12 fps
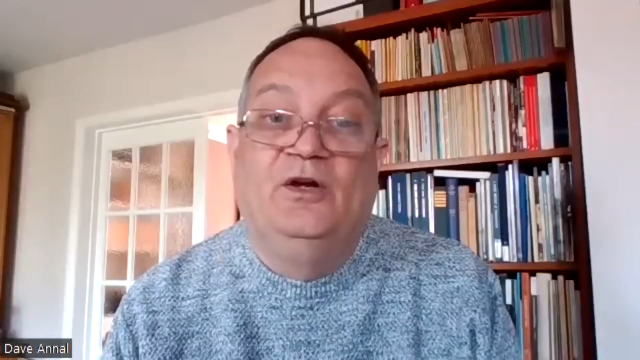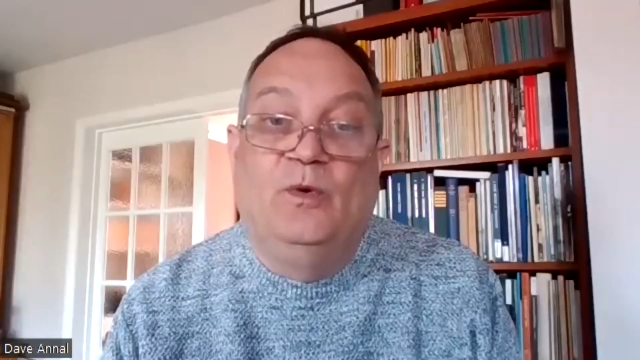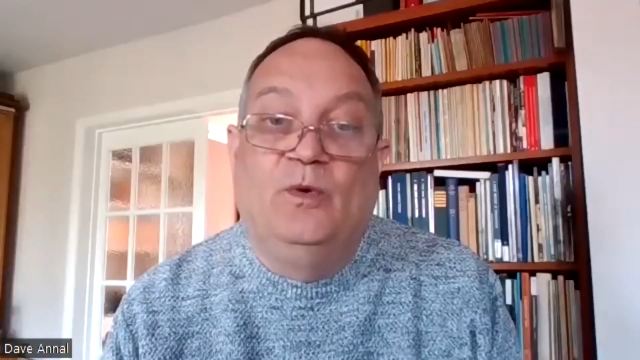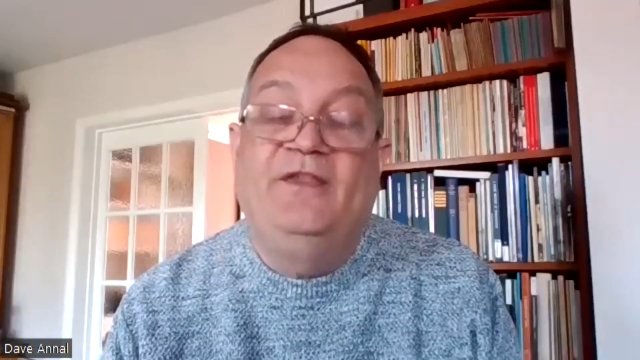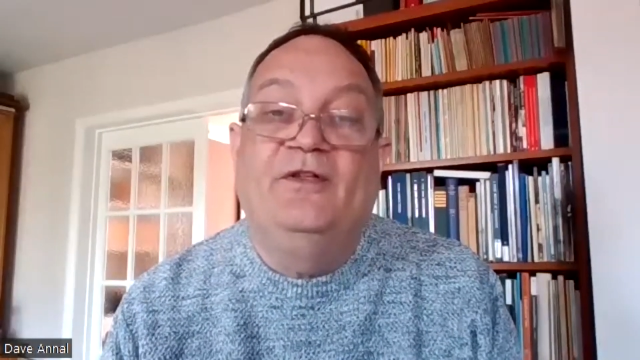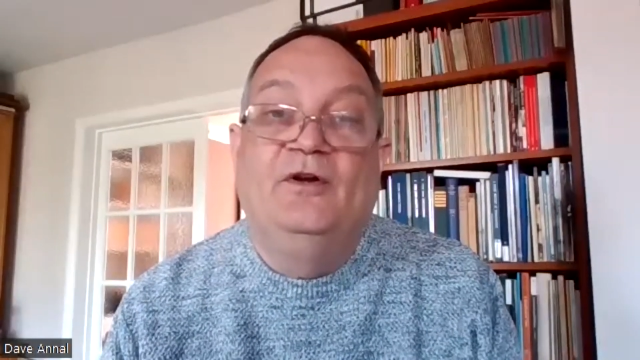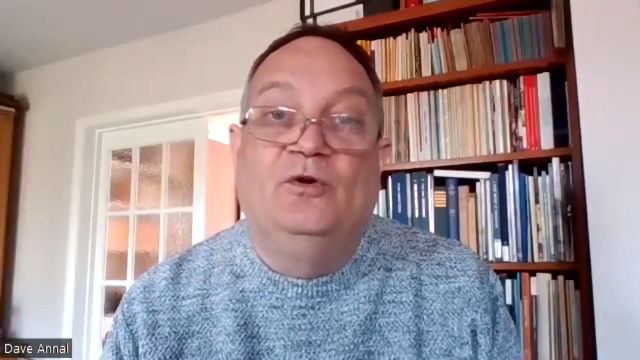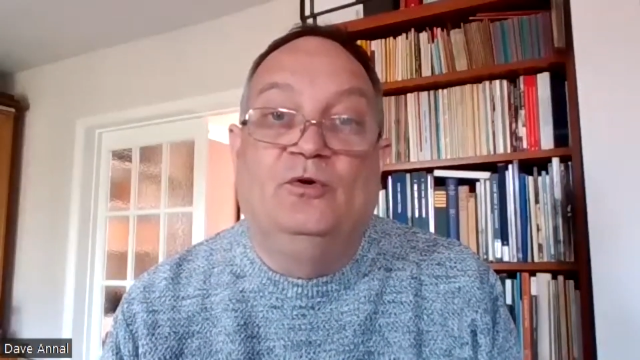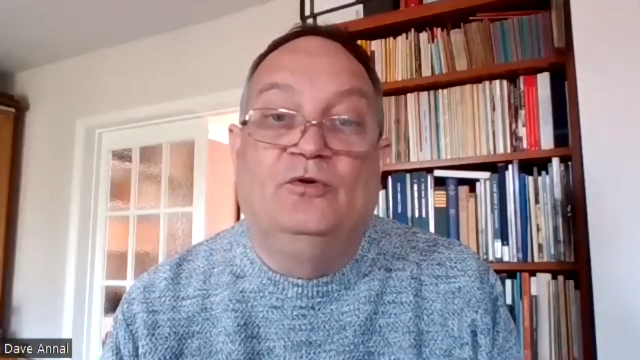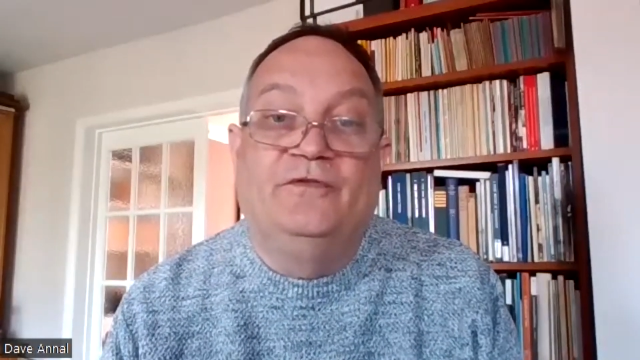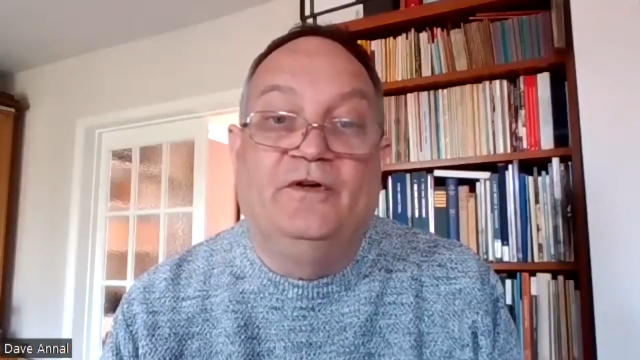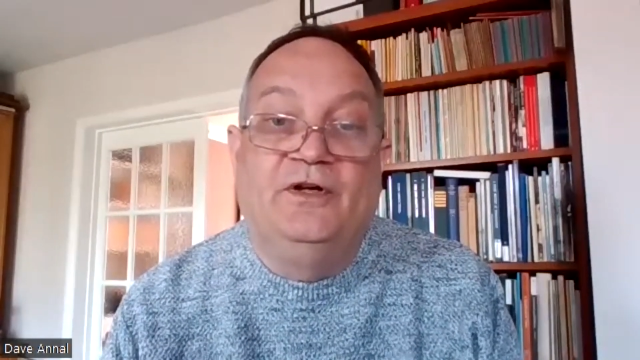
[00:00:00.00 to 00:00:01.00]
with
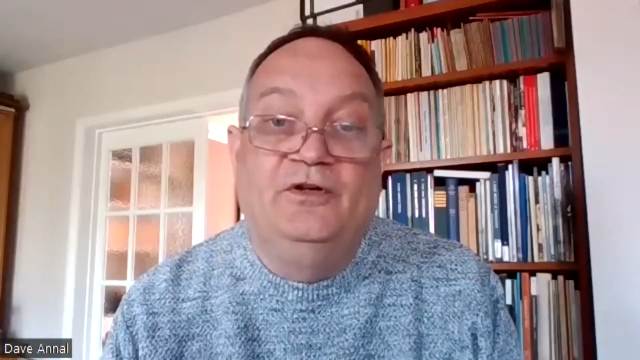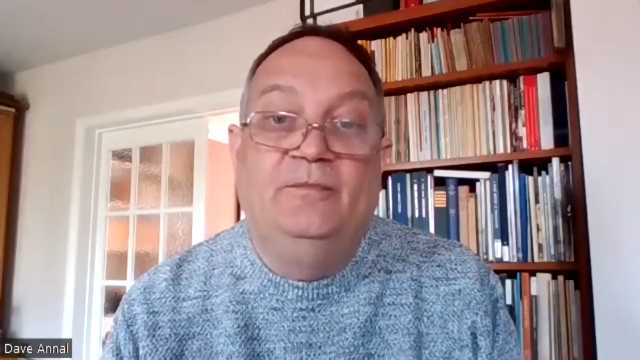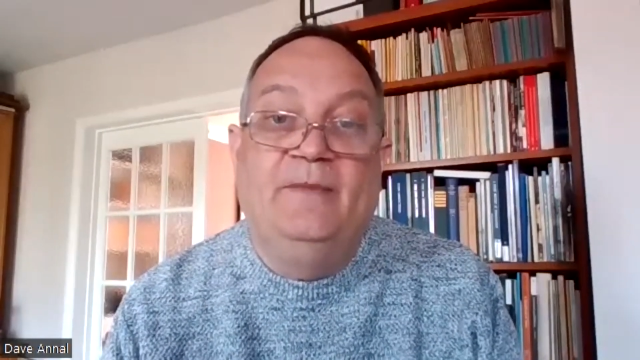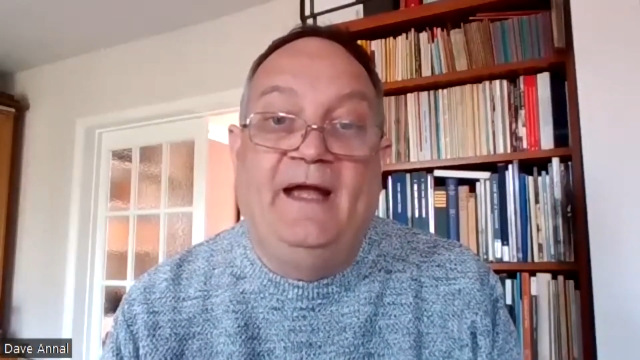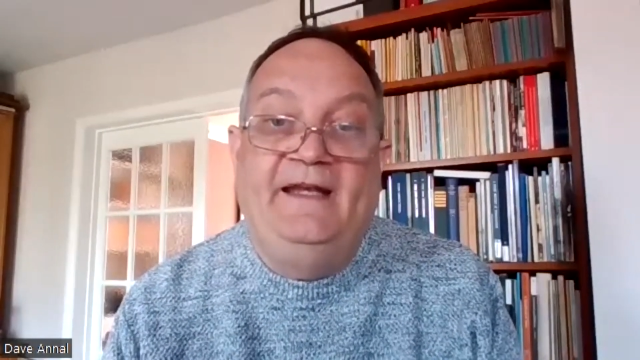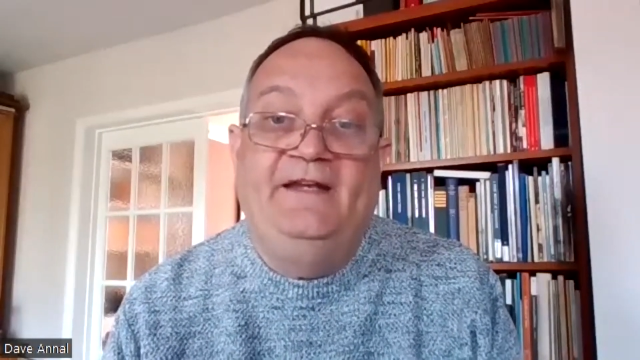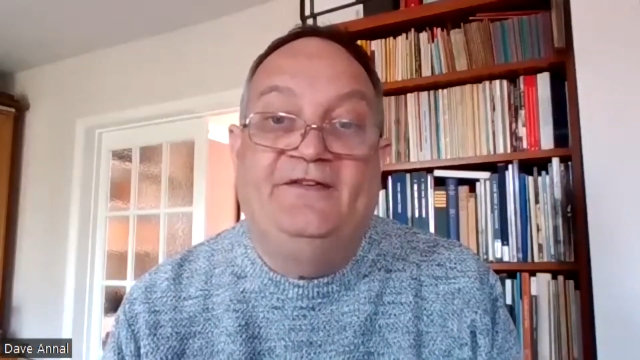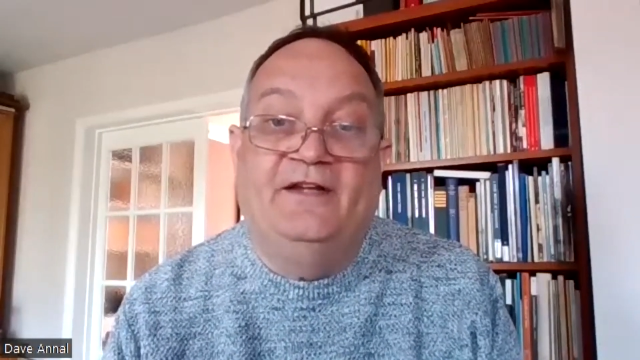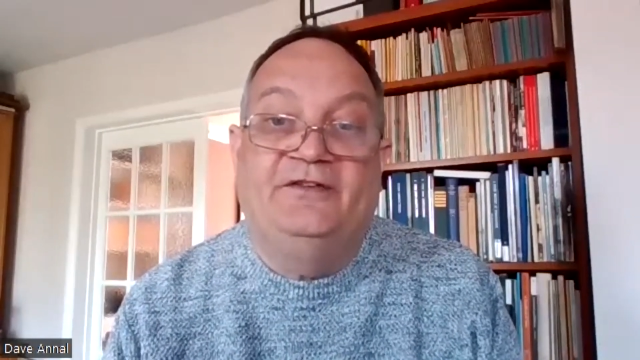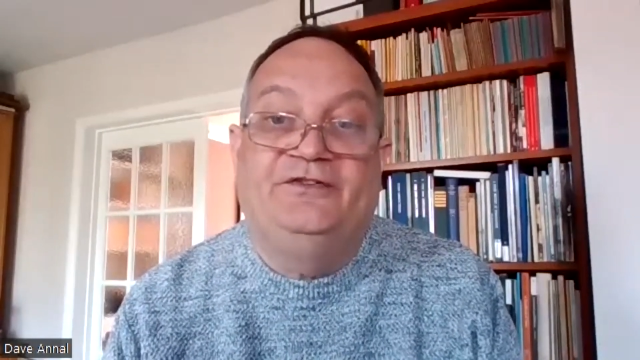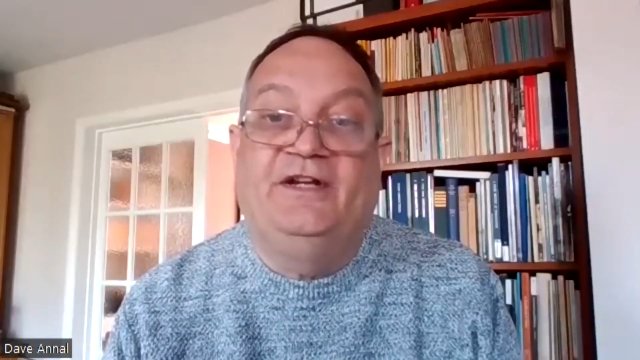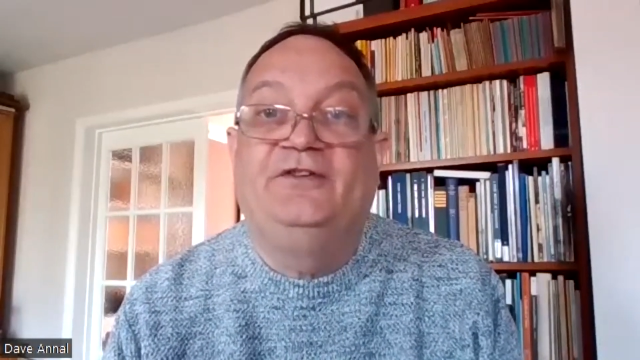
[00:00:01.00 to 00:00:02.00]
or for whom any
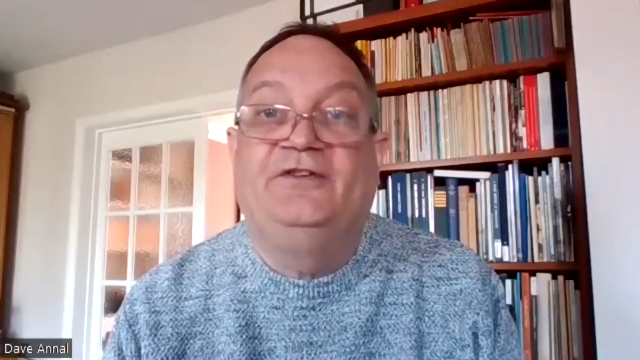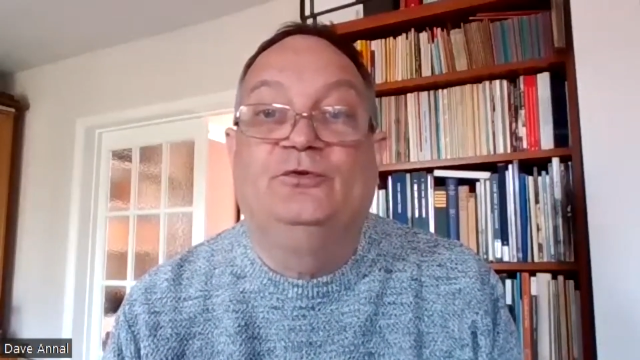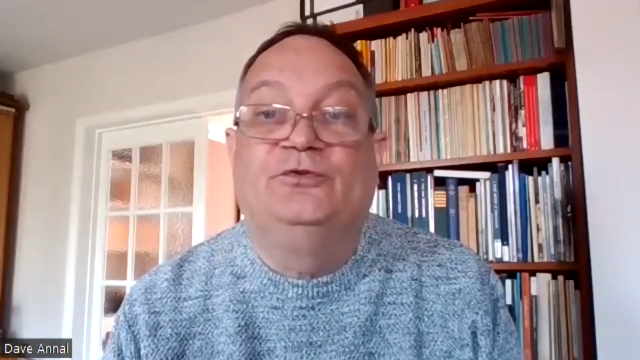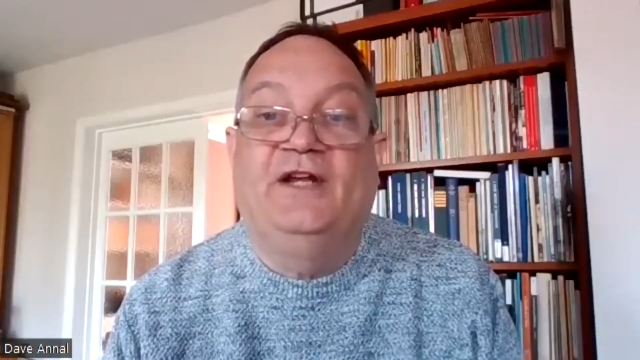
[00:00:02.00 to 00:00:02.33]
such schedule